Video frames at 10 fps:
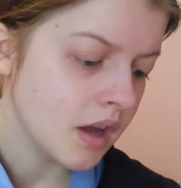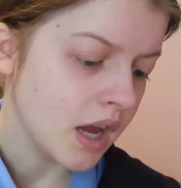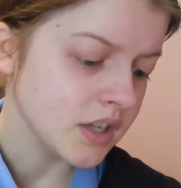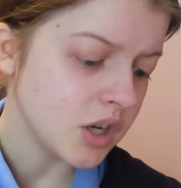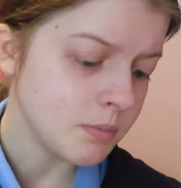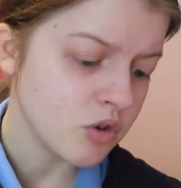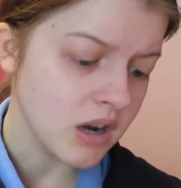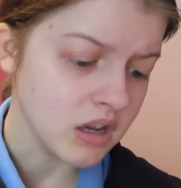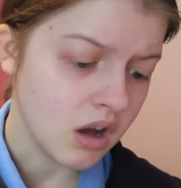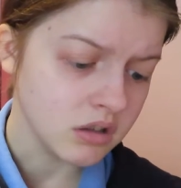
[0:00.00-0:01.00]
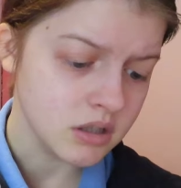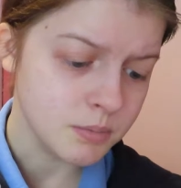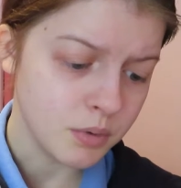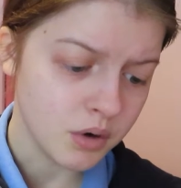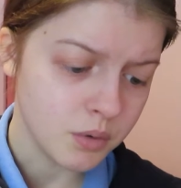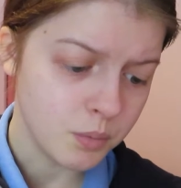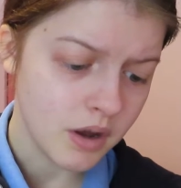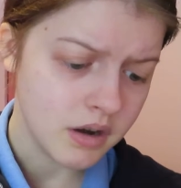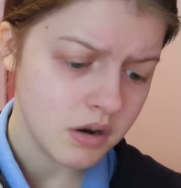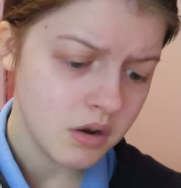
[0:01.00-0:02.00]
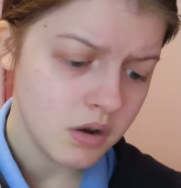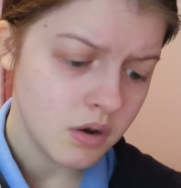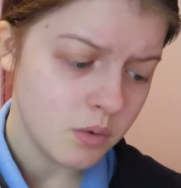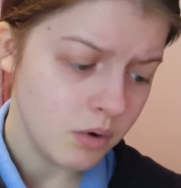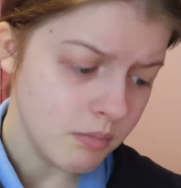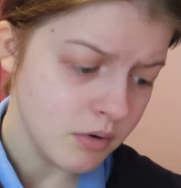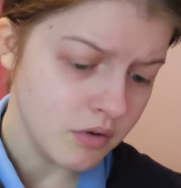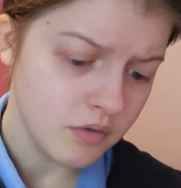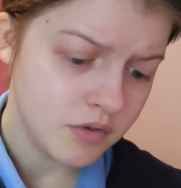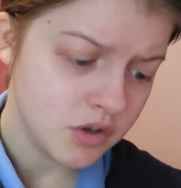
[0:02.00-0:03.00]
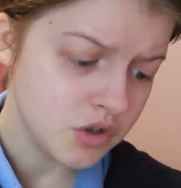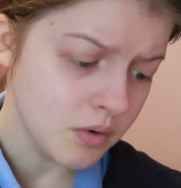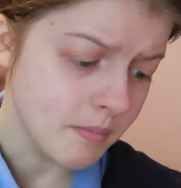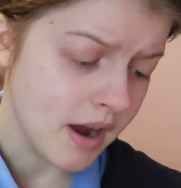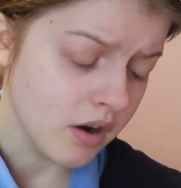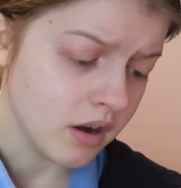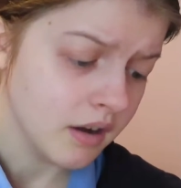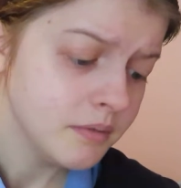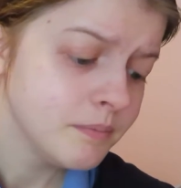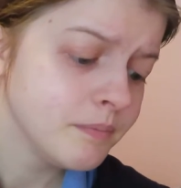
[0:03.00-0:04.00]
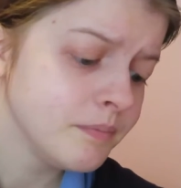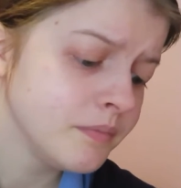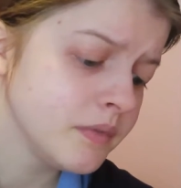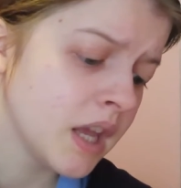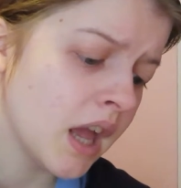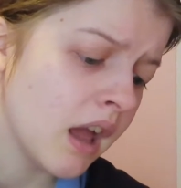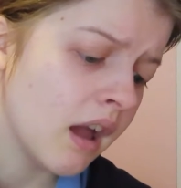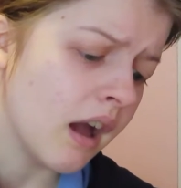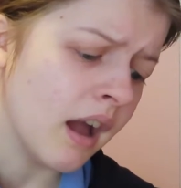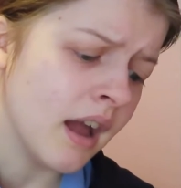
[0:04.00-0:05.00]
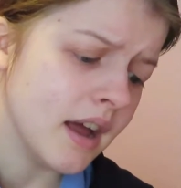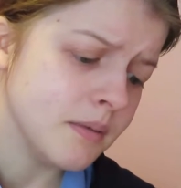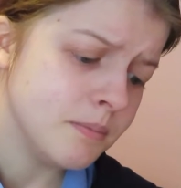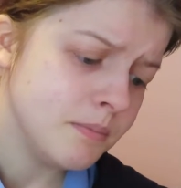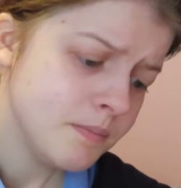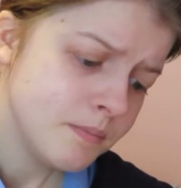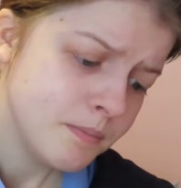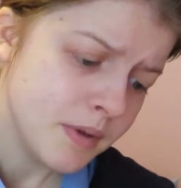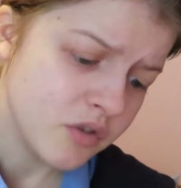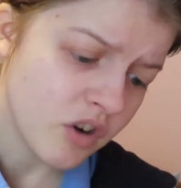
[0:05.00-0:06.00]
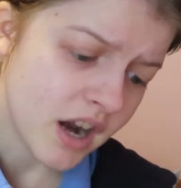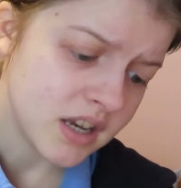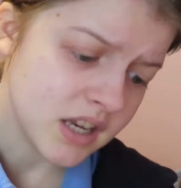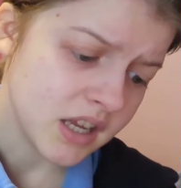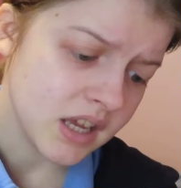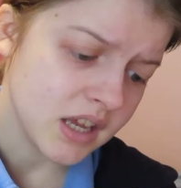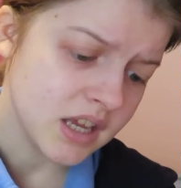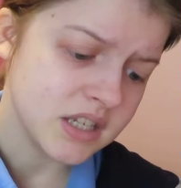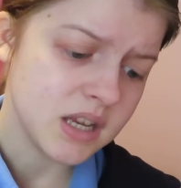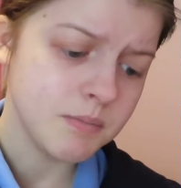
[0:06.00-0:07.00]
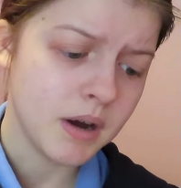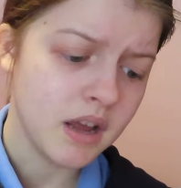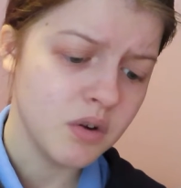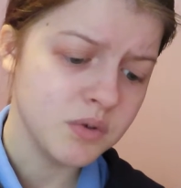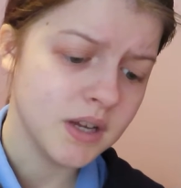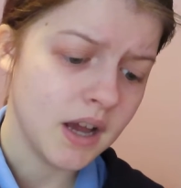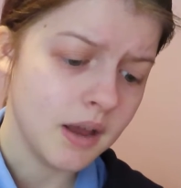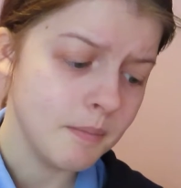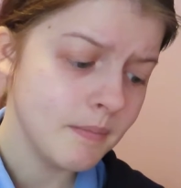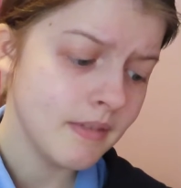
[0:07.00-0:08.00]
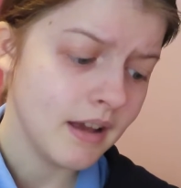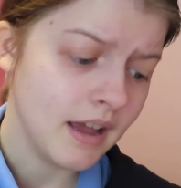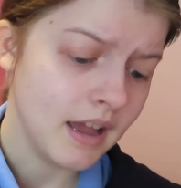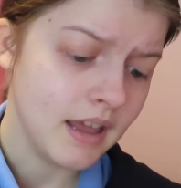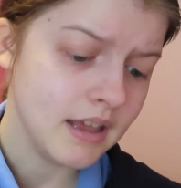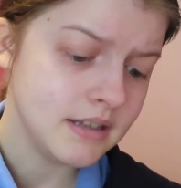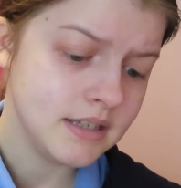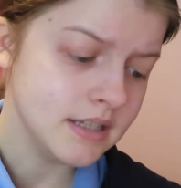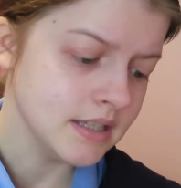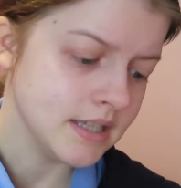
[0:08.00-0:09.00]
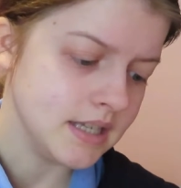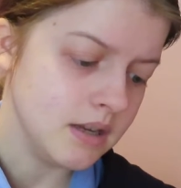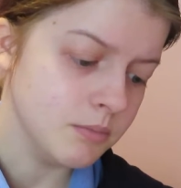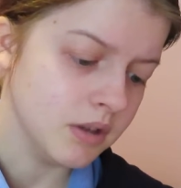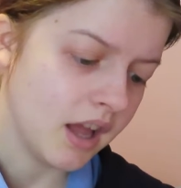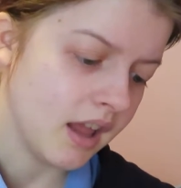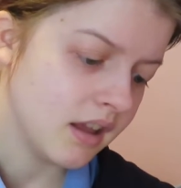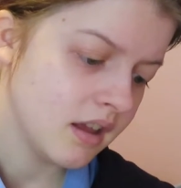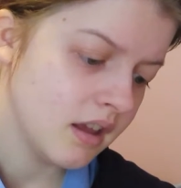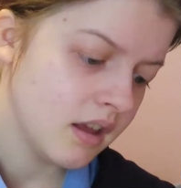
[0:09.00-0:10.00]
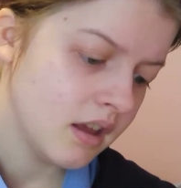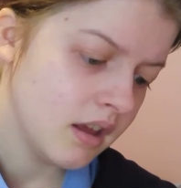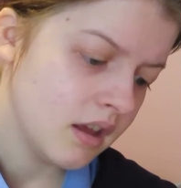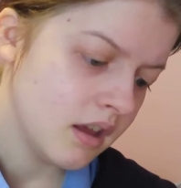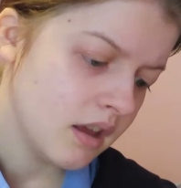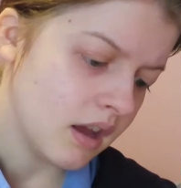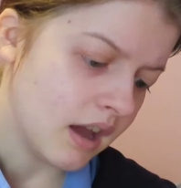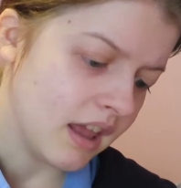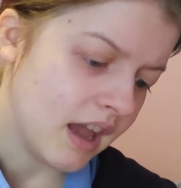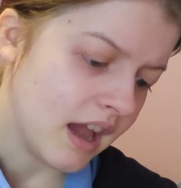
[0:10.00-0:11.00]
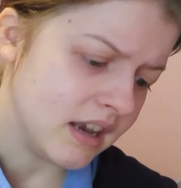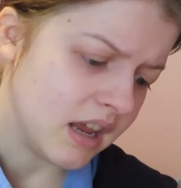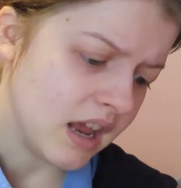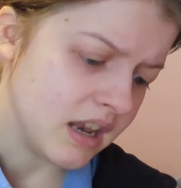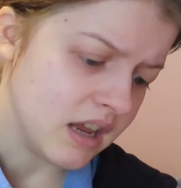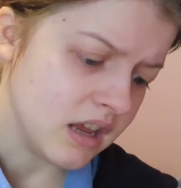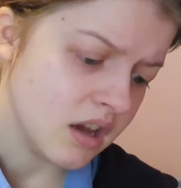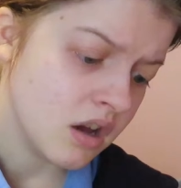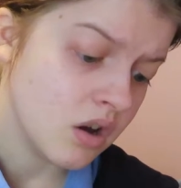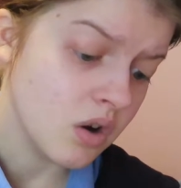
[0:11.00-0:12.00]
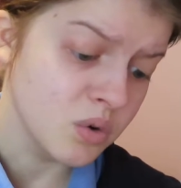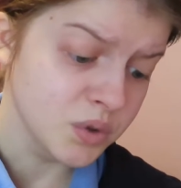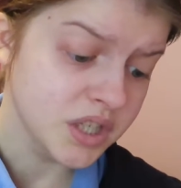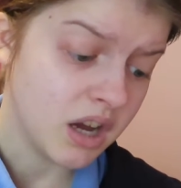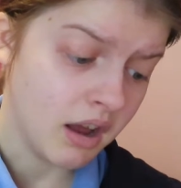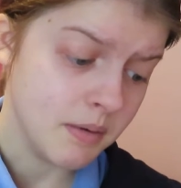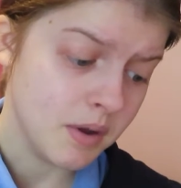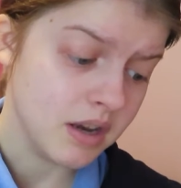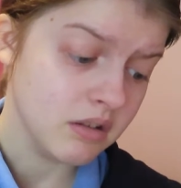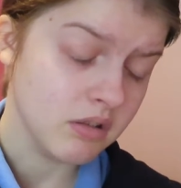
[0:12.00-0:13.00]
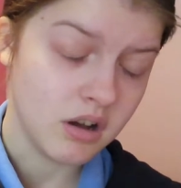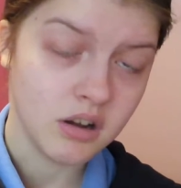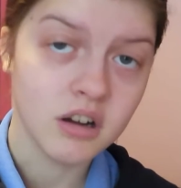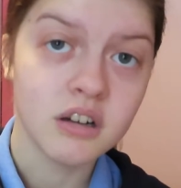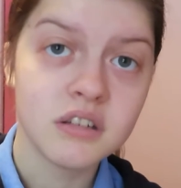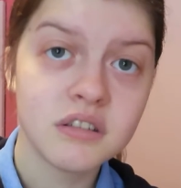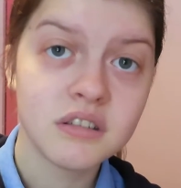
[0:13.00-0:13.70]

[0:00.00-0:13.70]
I stopped writing Holly's book when we moved to America. I had been writing it in my own time. It didn't seem like I had any own time any longer.